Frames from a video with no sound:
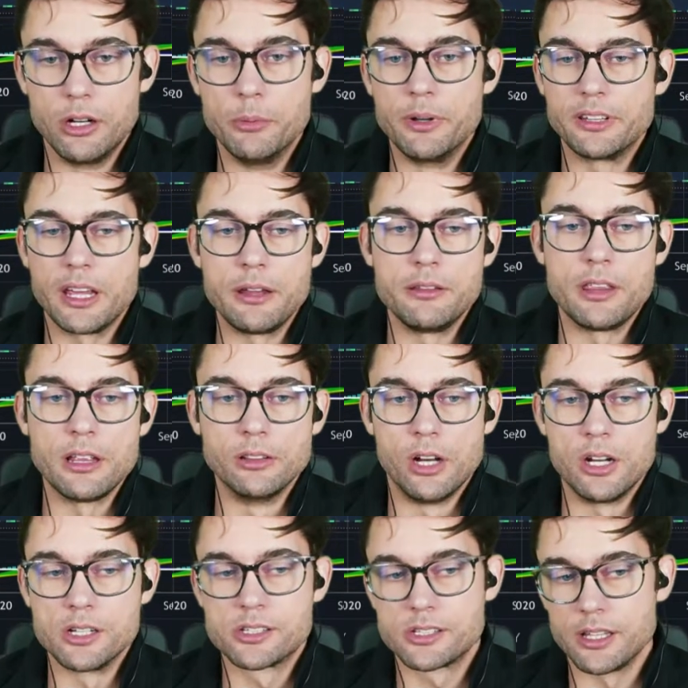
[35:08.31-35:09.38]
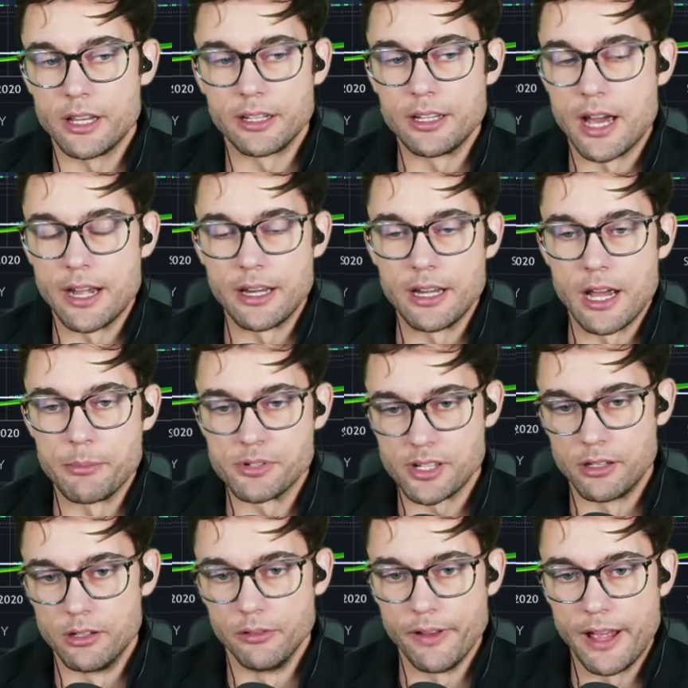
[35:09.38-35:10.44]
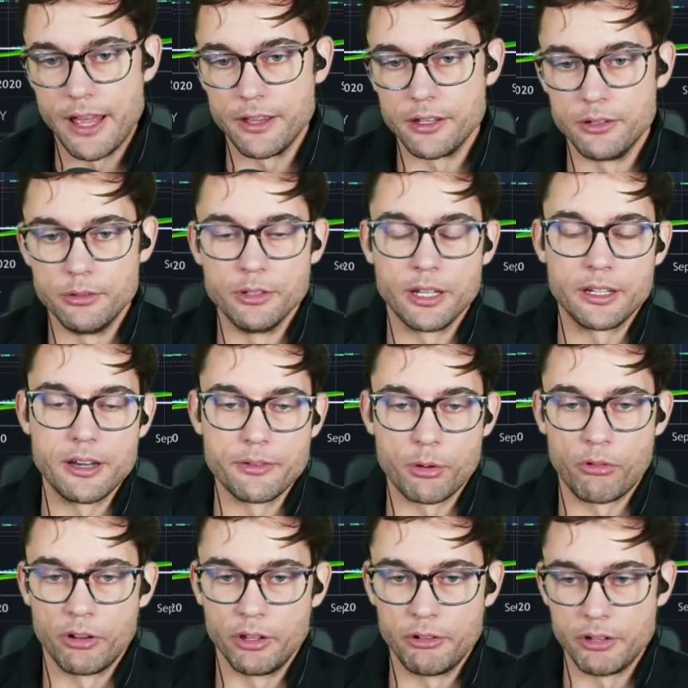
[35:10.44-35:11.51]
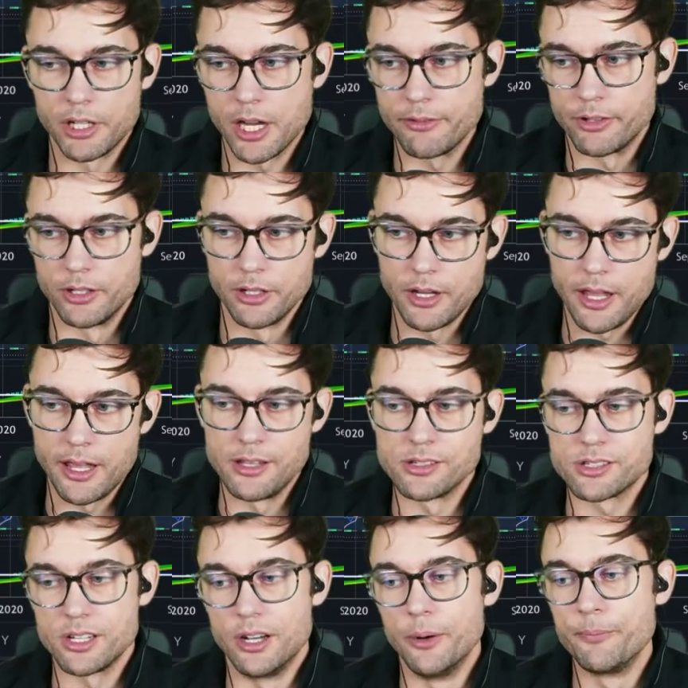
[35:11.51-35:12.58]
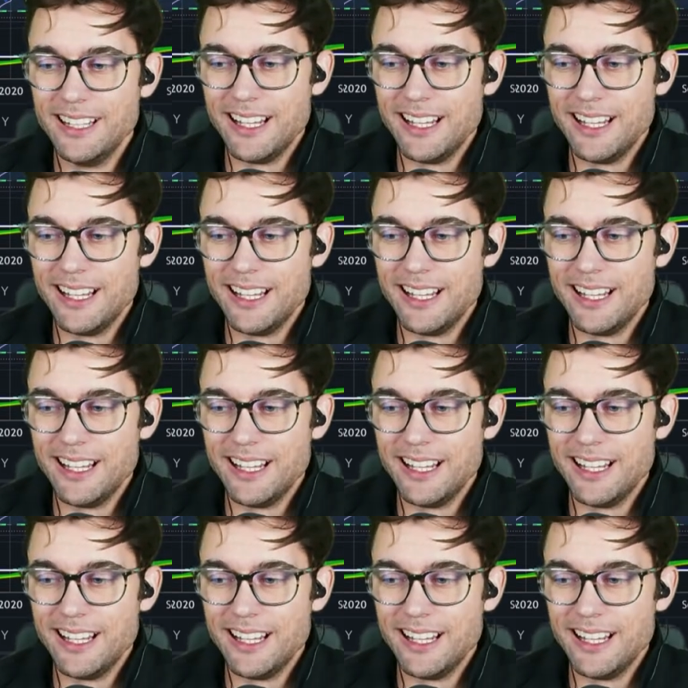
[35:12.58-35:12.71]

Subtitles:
but they lost like 99% of their value and like never really recovered. And so